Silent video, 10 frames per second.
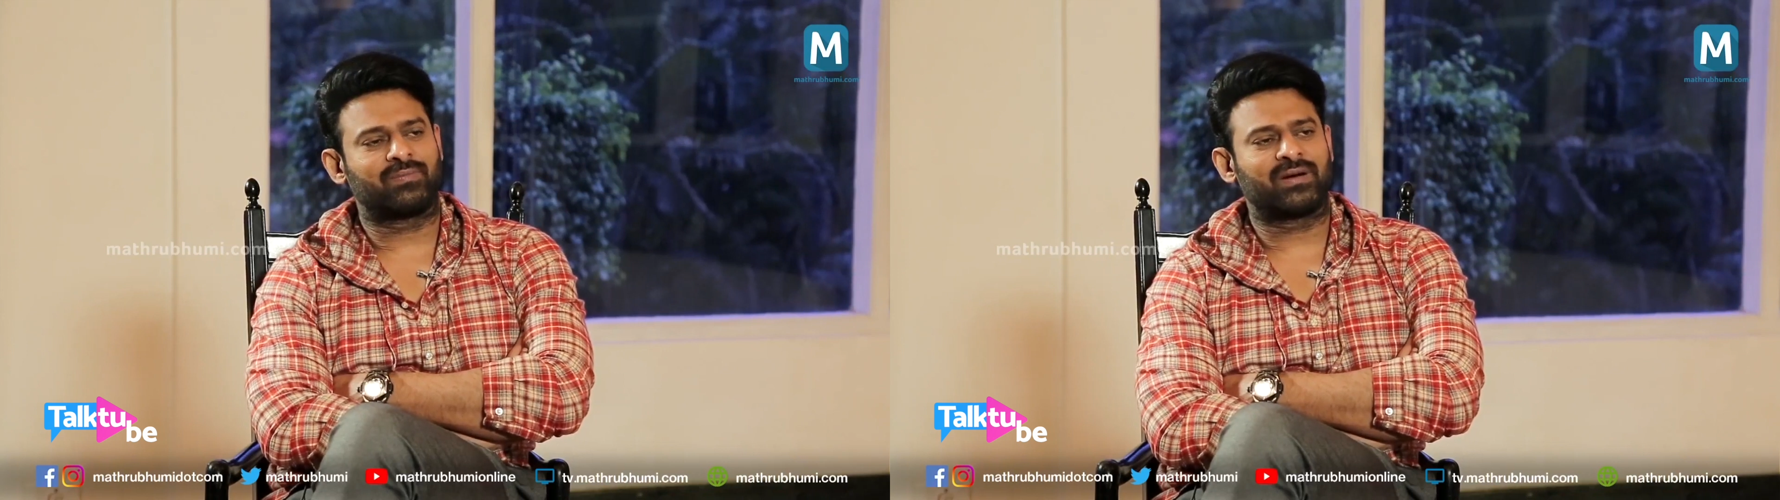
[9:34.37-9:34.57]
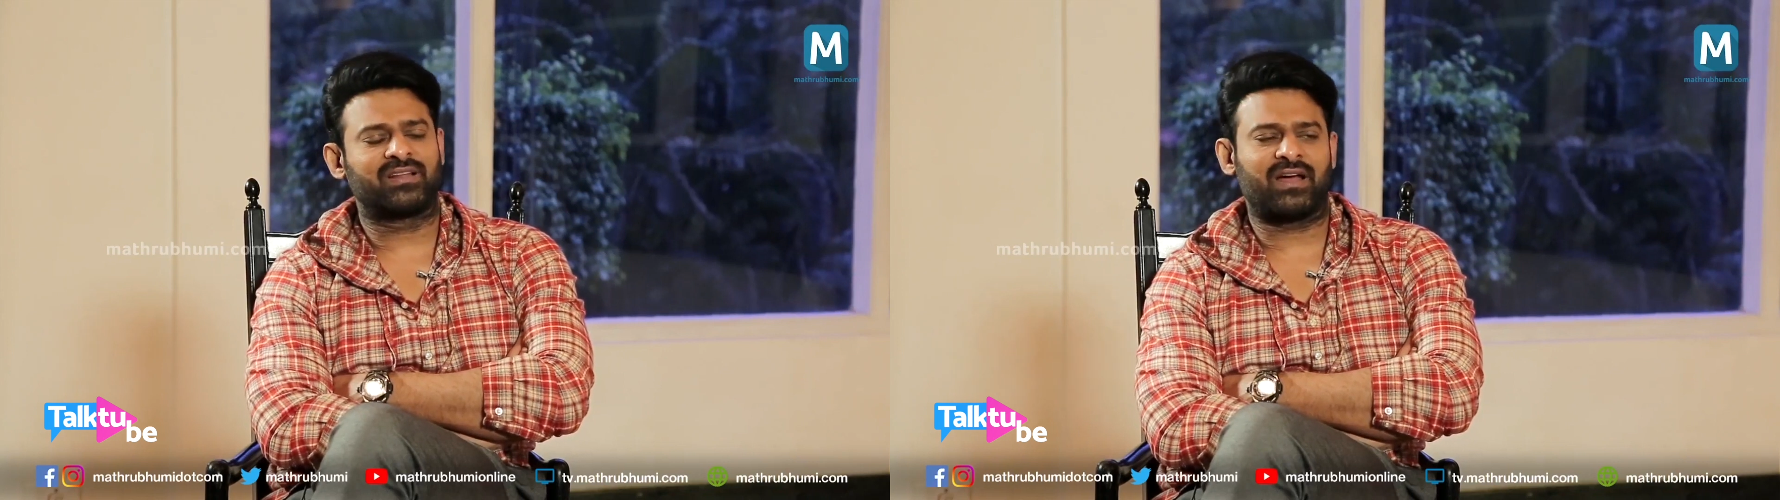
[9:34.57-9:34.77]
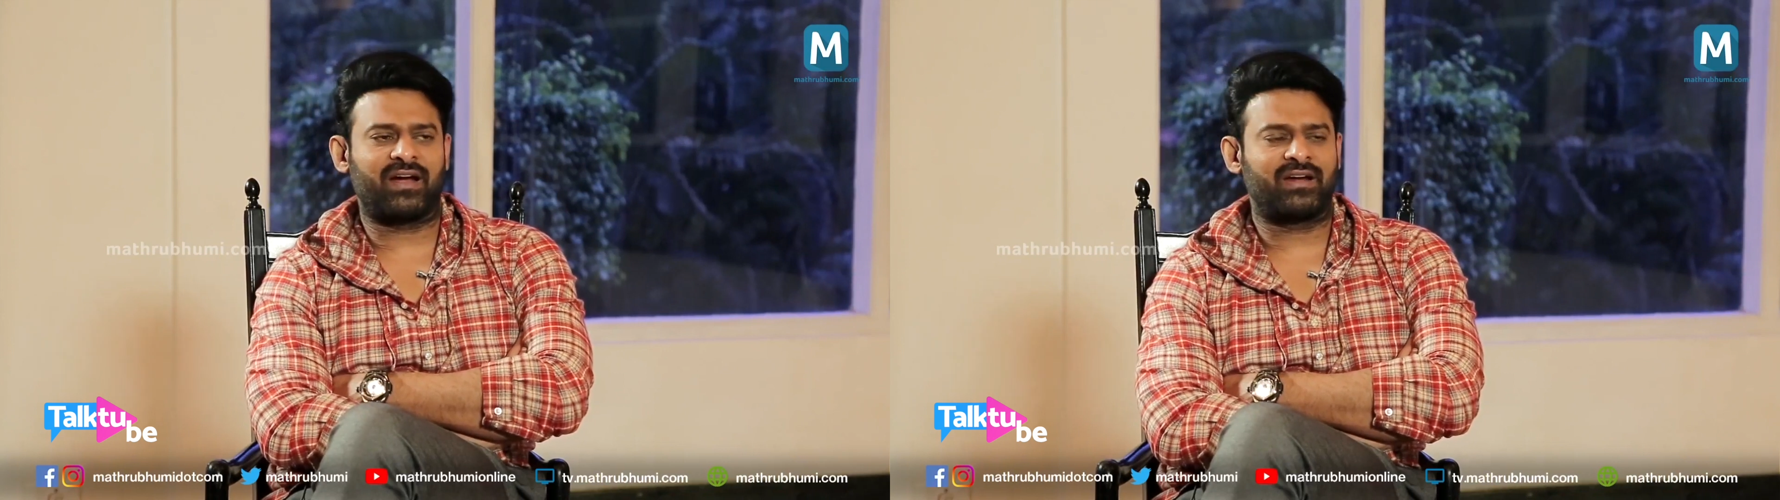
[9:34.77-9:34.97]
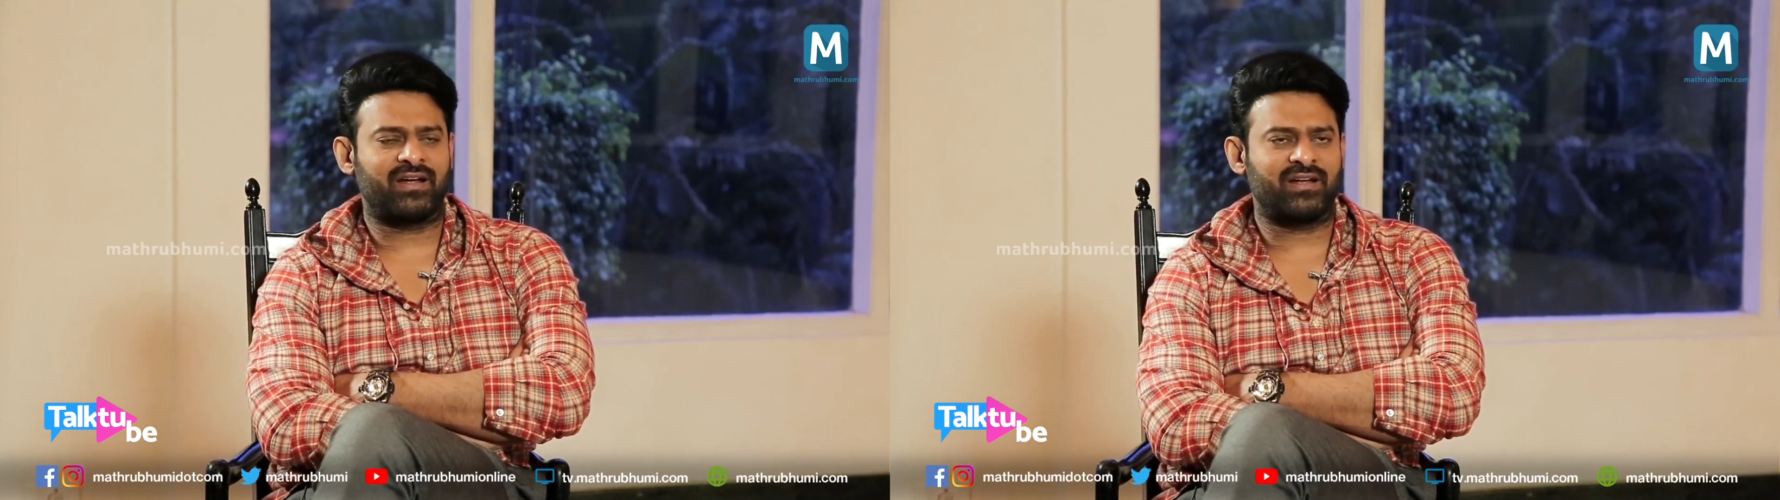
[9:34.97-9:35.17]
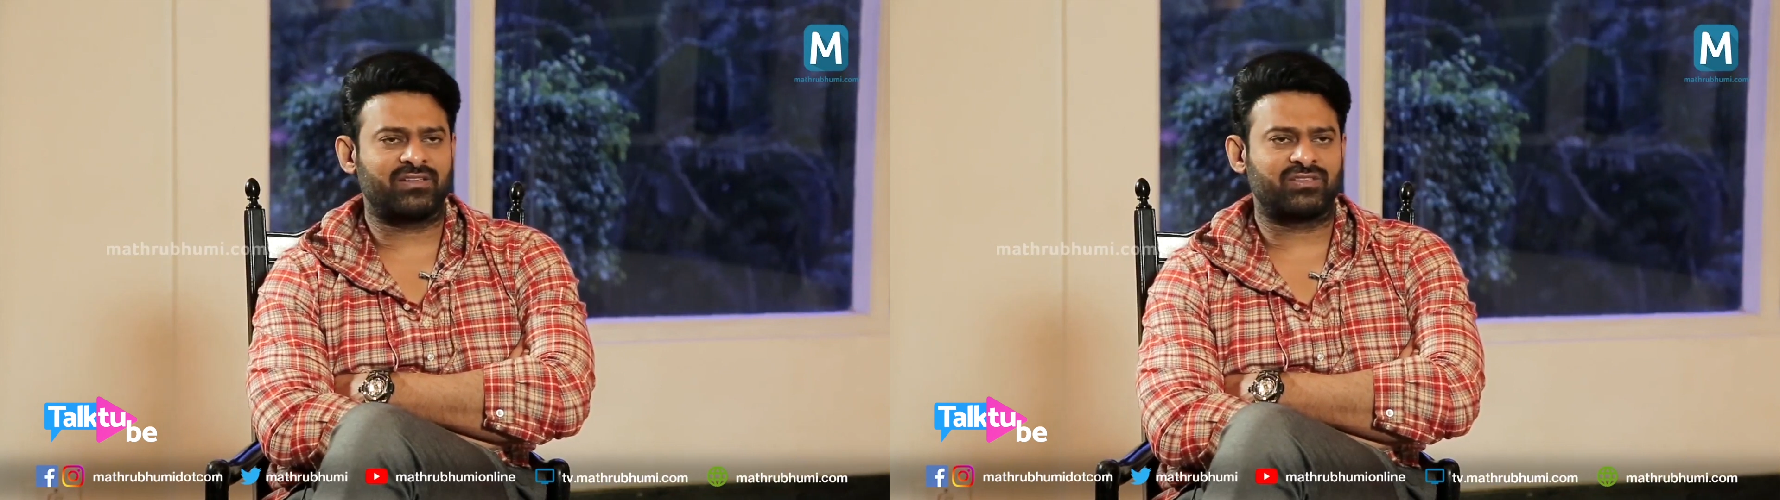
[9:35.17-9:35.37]
But the
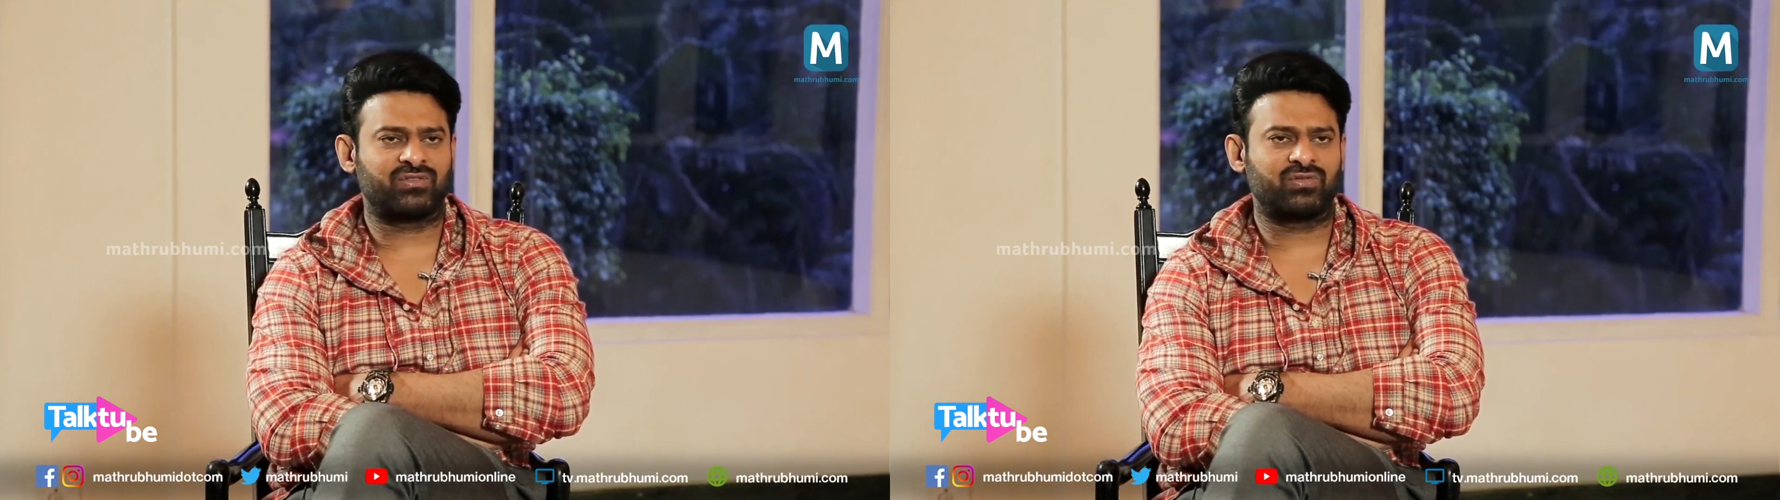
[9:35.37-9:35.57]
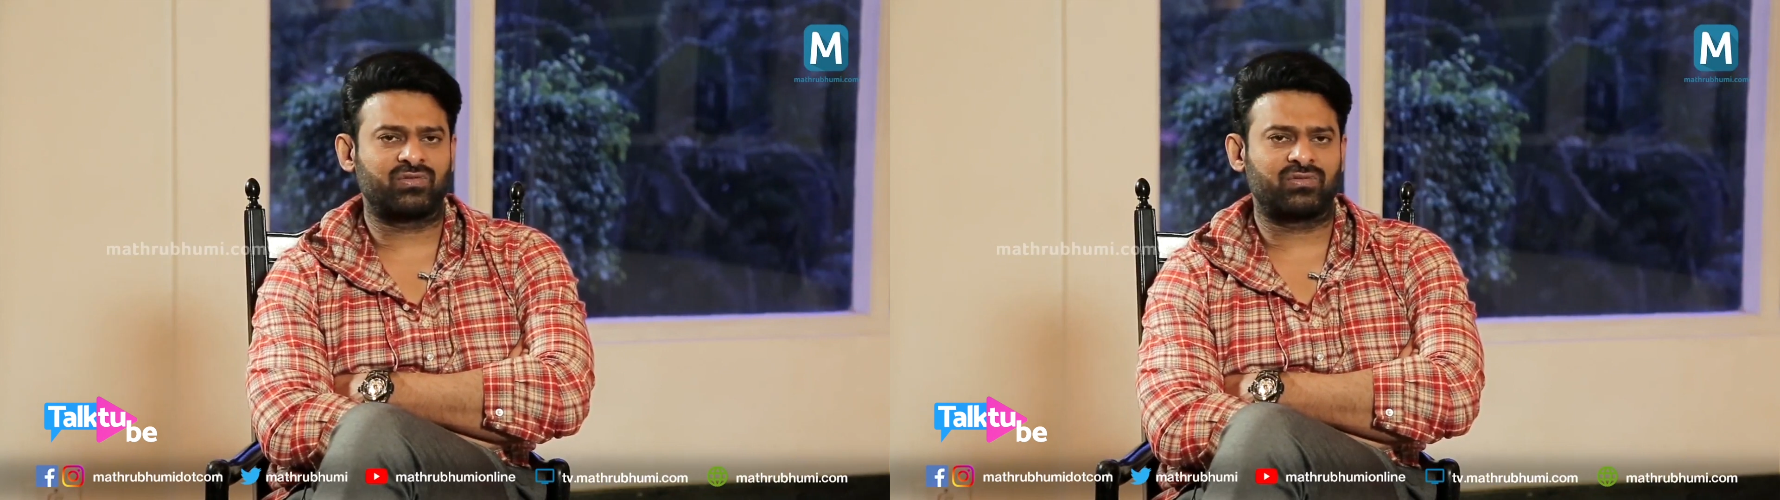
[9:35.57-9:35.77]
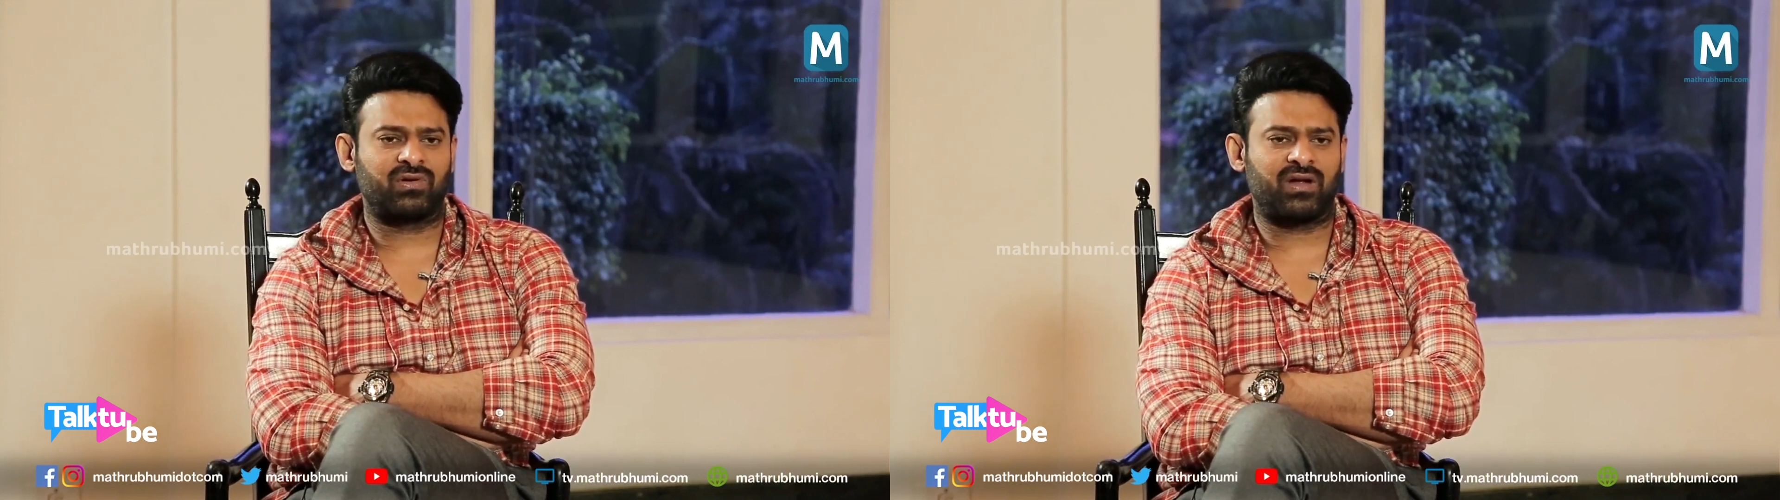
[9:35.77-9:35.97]
idea is to